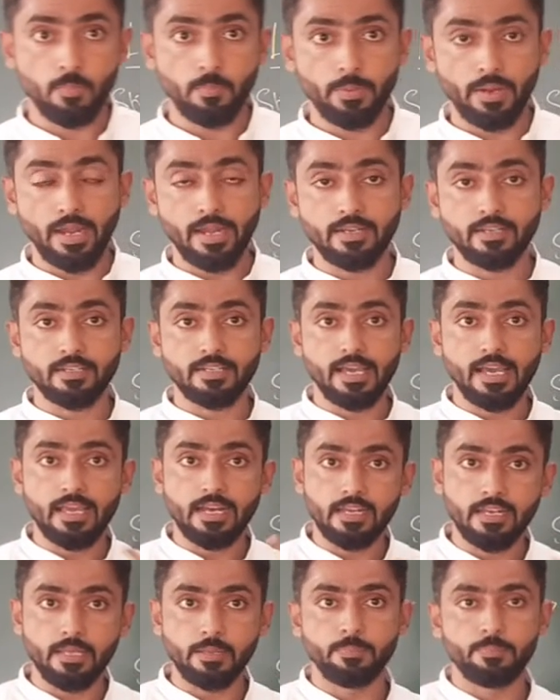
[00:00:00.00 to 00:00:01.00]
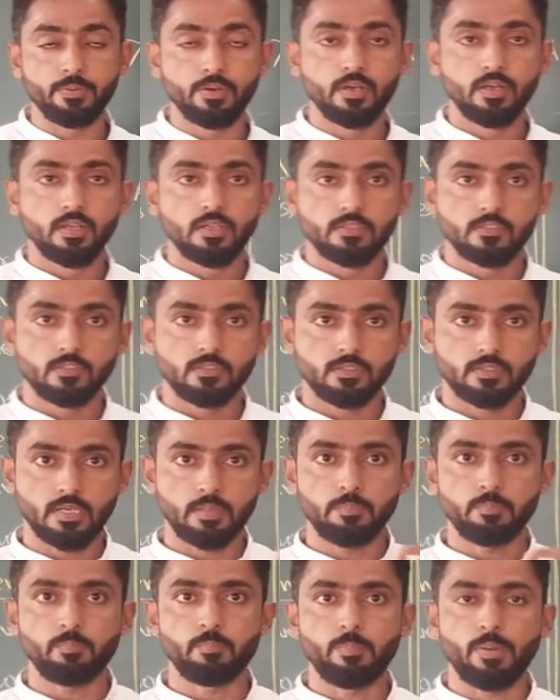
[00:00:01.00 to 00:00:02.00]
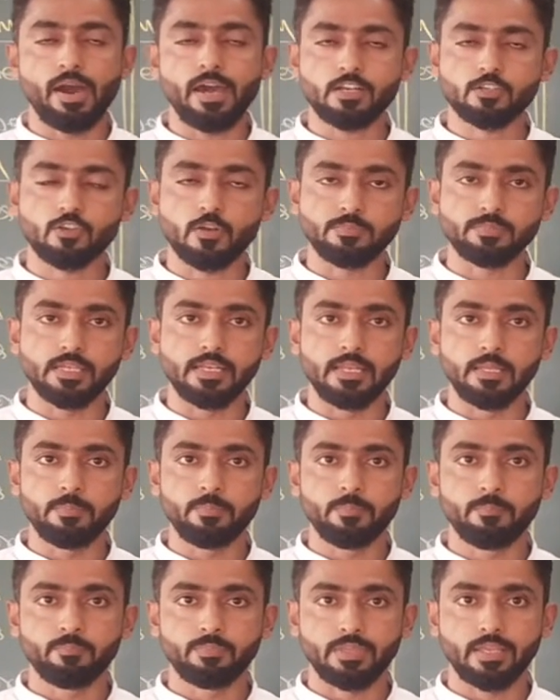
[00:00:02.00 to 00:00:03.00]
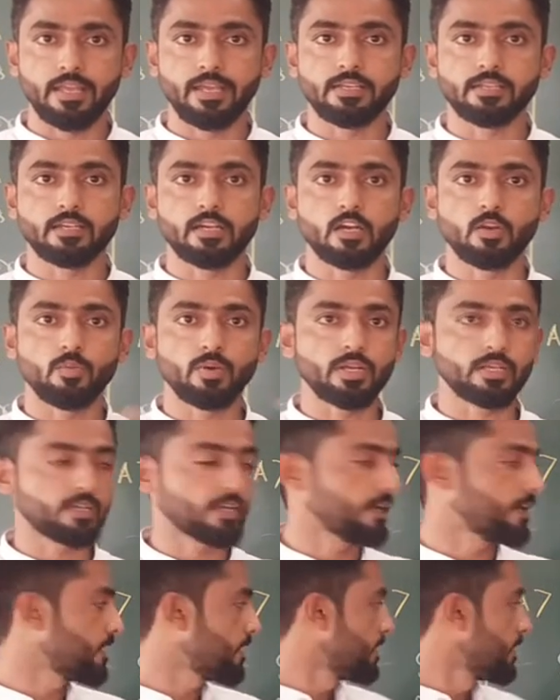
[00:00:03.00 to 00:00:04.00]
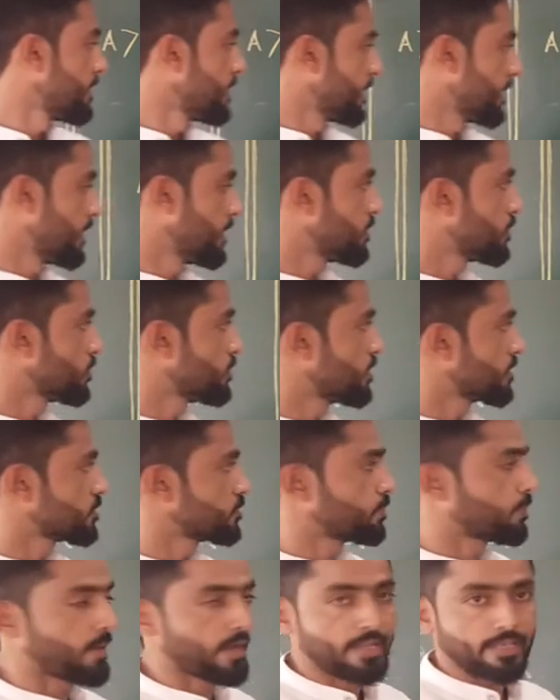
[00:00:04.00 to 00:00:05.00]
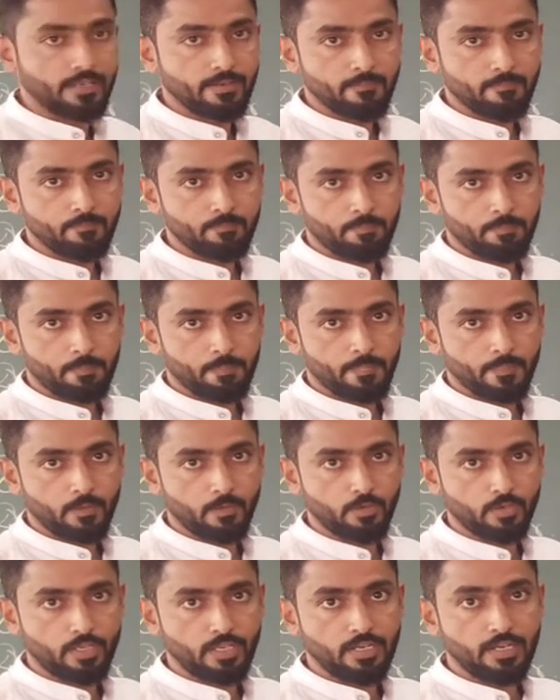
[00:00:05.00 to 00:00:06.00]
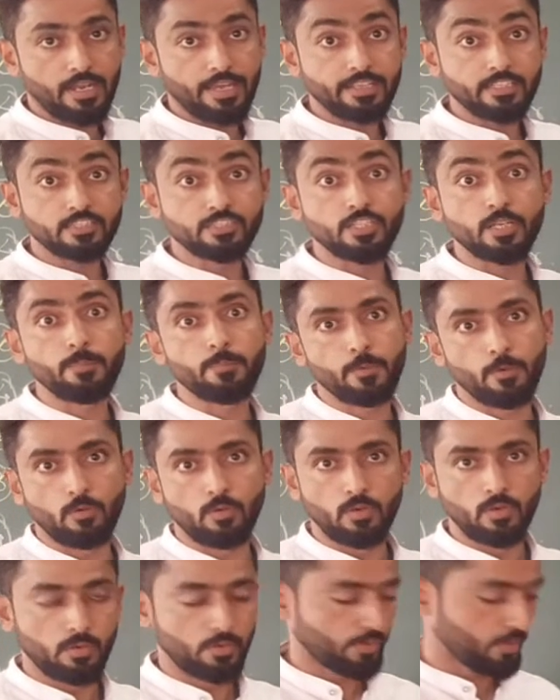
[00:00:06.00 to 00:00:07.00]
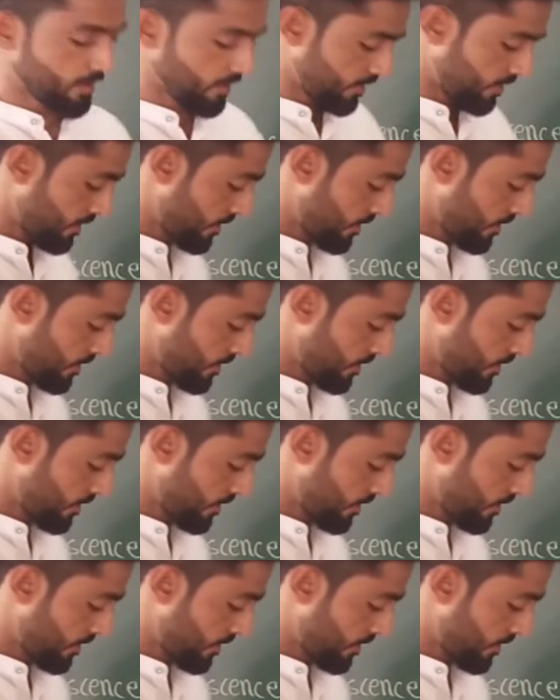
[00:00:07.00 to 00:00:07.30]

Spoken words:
of entire leaf, some part of the leaf get converted into the spine, okay, like stipule, okay.